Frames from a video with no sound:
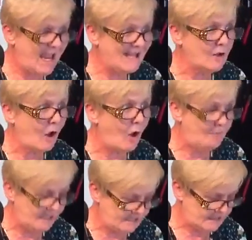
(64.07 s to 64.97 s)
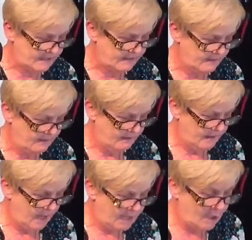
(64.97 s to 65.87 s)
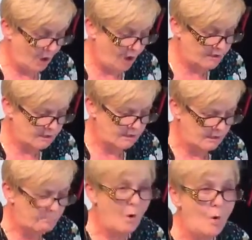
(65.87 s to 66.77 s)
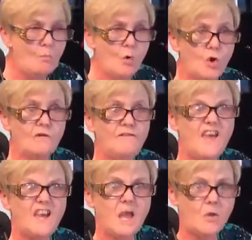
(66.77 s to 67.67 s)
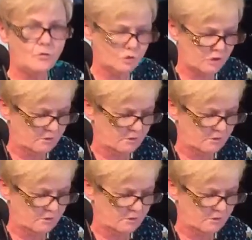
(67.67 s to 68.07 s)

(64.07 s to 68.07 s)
had carpets and a garden, No more a fair coat.